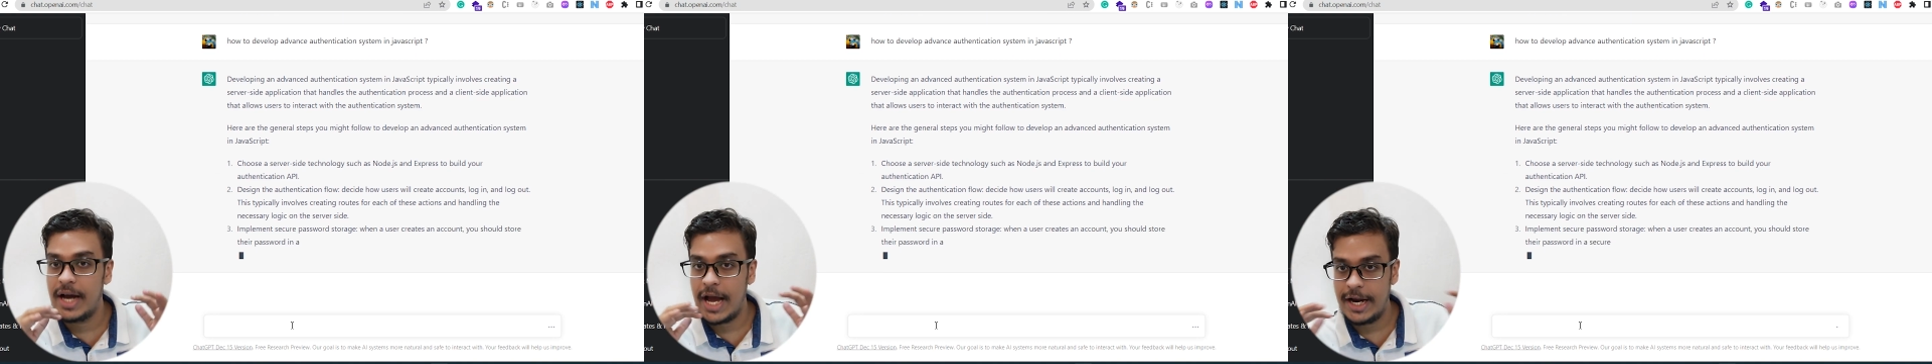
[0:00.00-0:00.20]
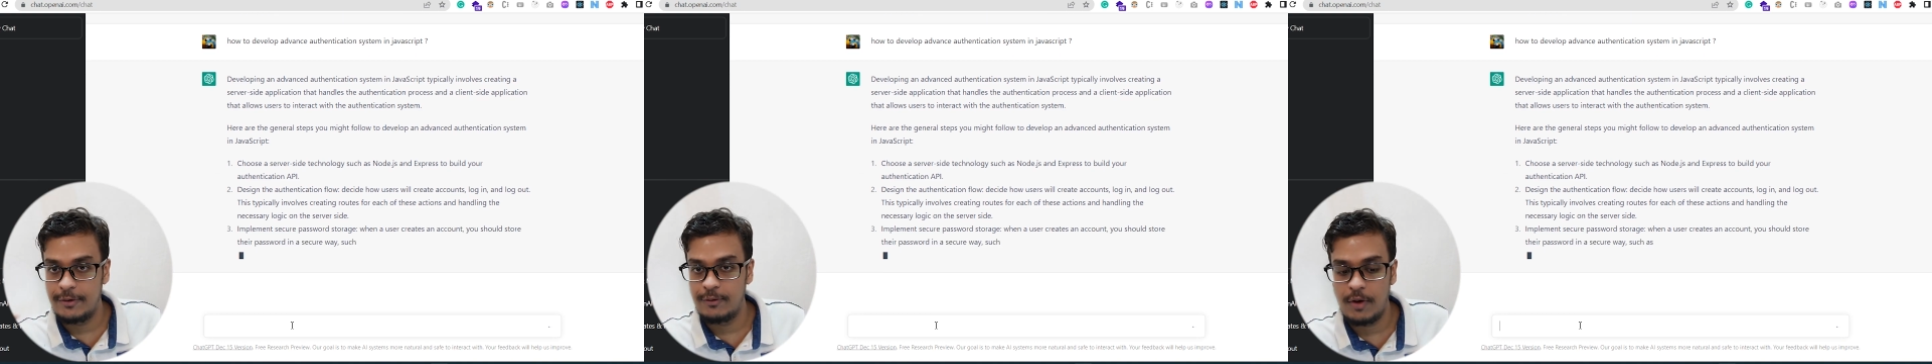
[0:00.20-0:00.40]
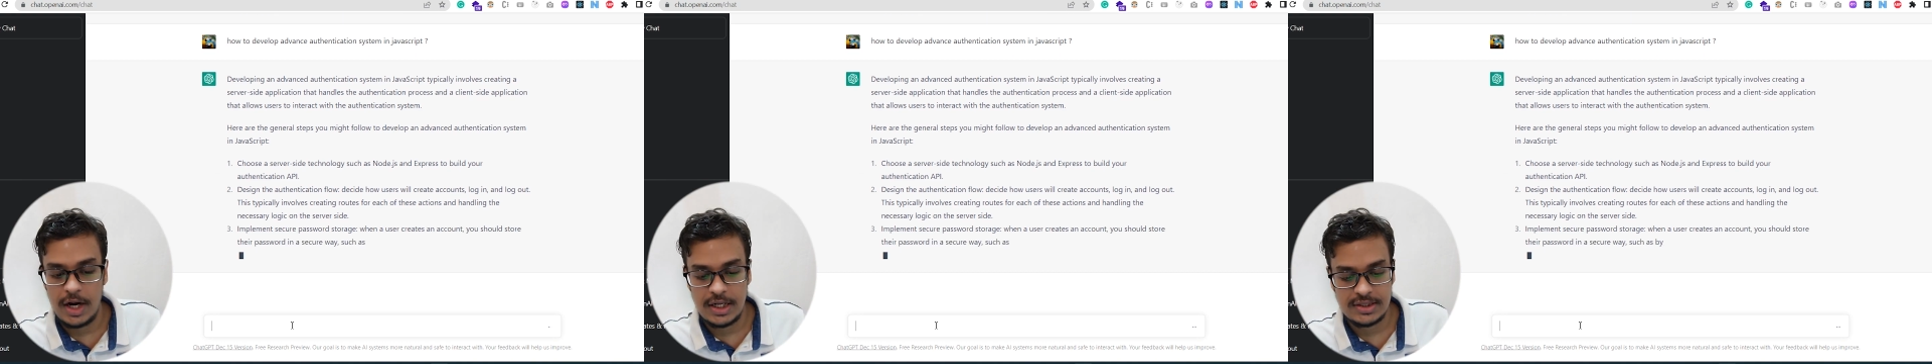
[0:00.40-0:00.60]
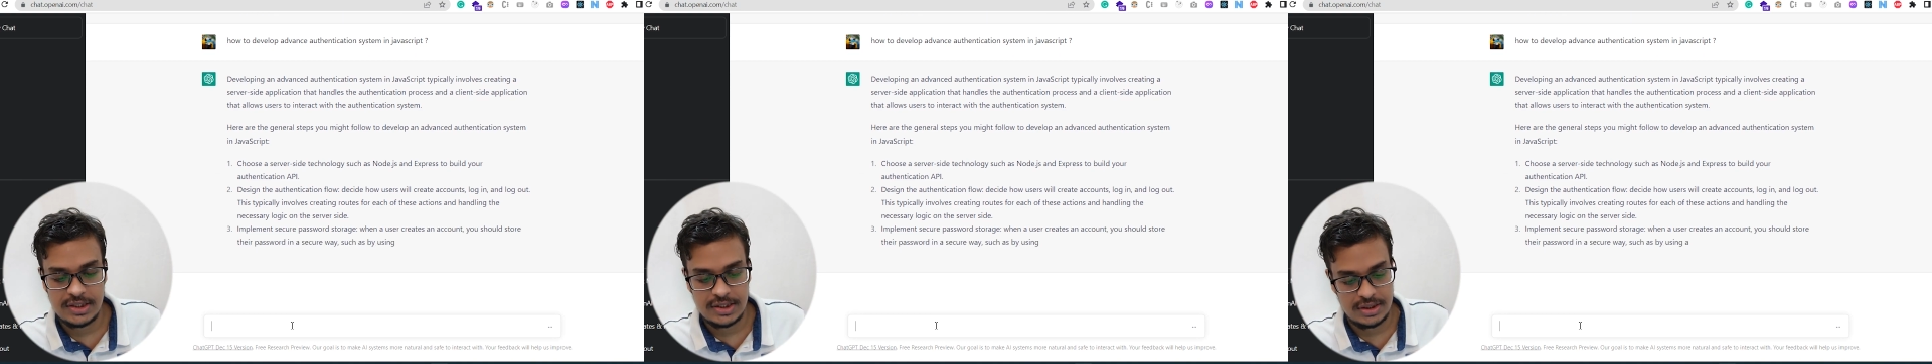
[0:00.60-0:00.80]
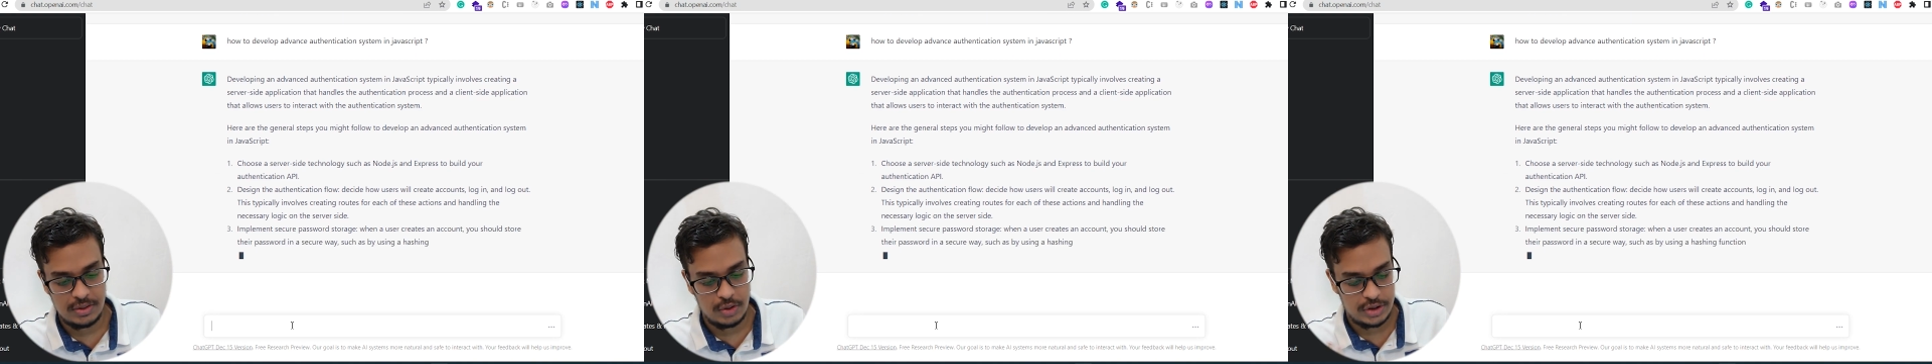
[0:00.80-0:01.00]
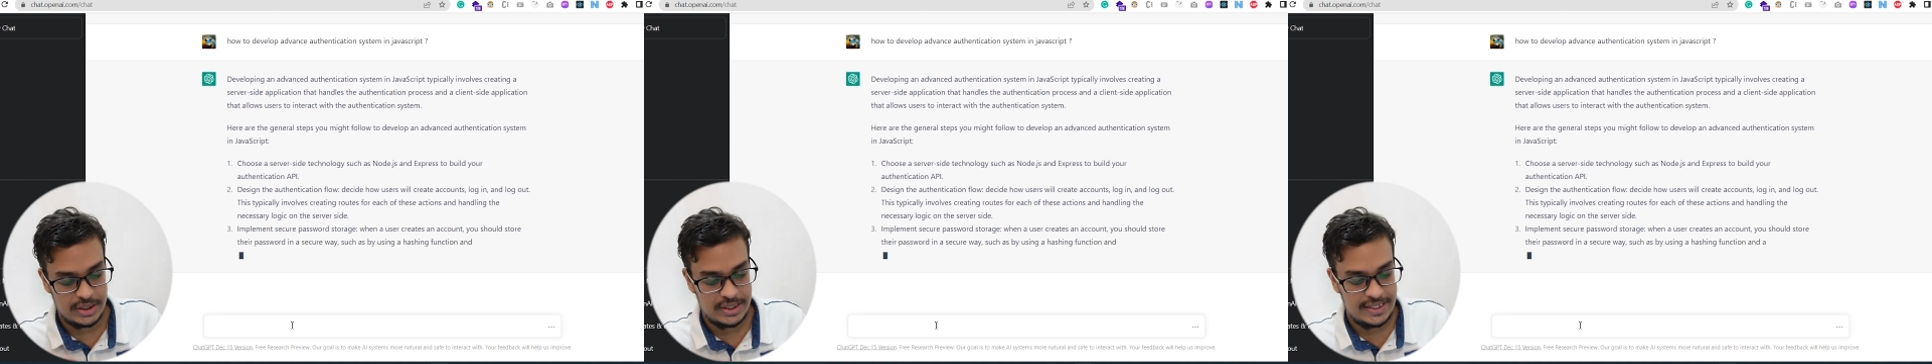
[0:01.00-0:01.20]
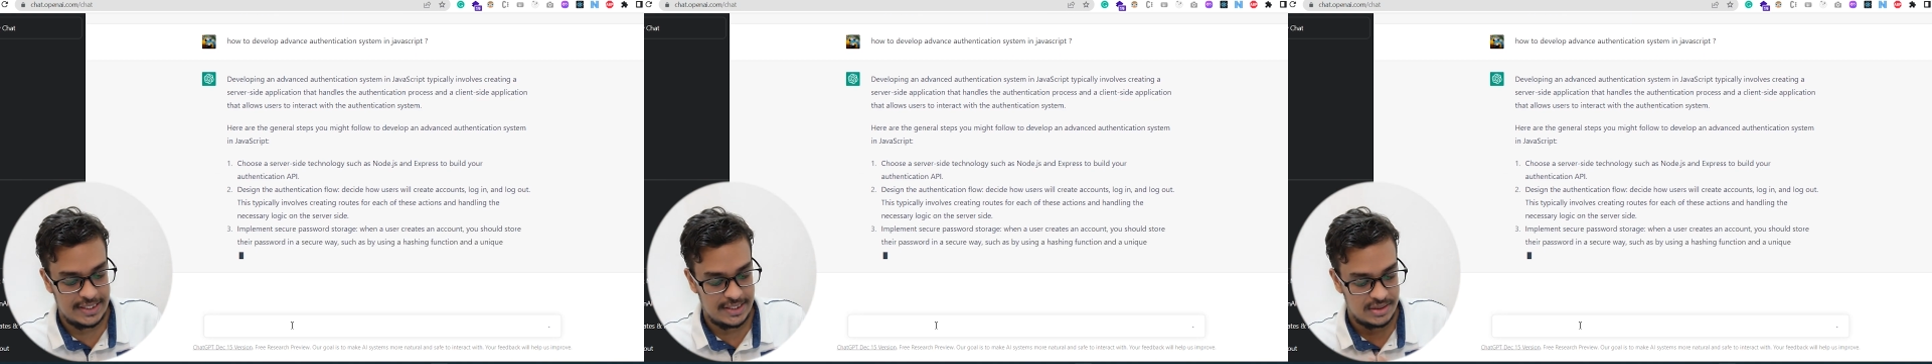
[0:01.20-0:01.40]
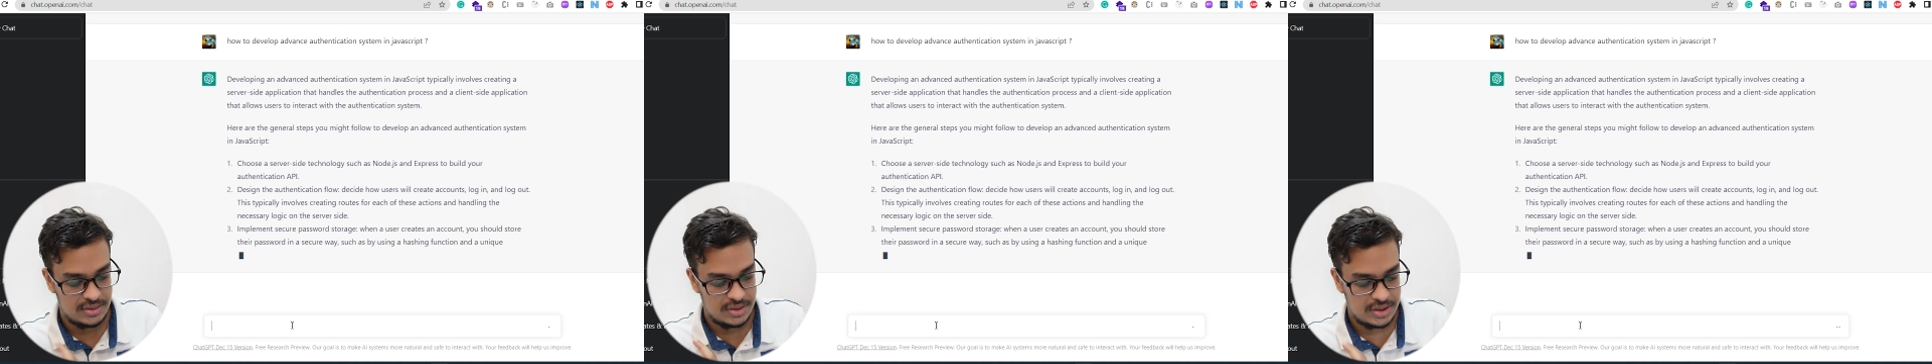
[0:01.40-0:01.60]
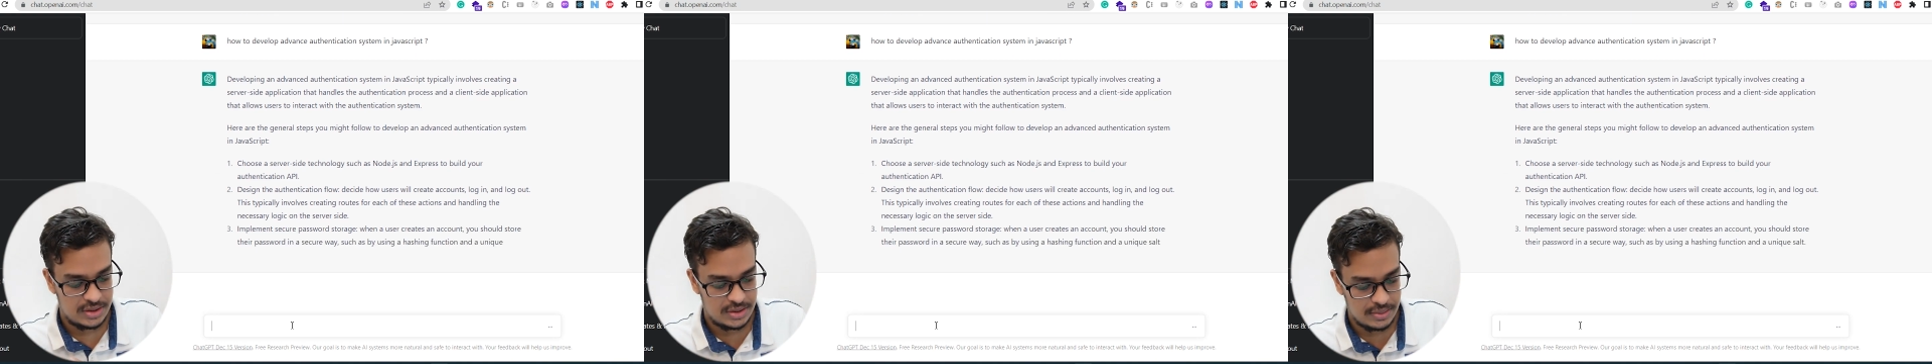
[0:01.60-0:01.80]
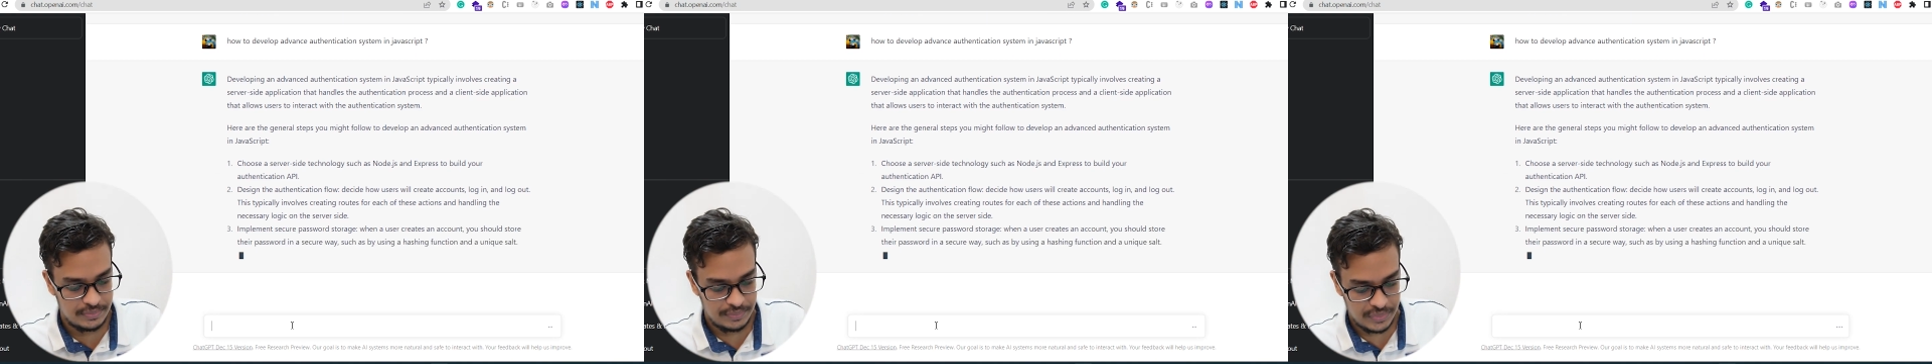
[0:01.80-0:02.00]
advanced authentication
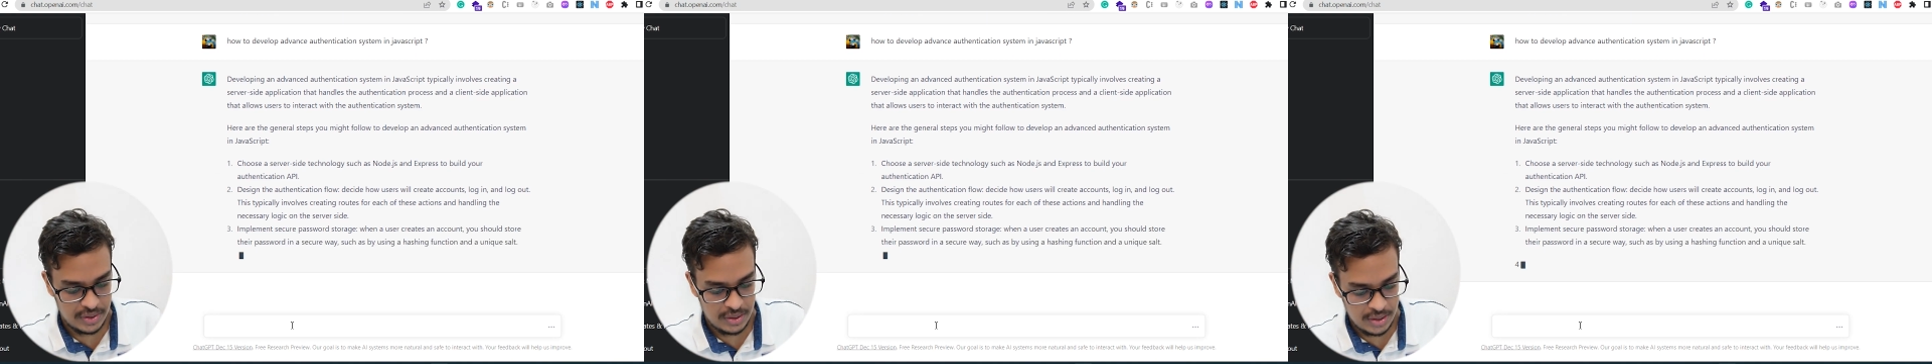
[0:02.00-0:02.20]
system.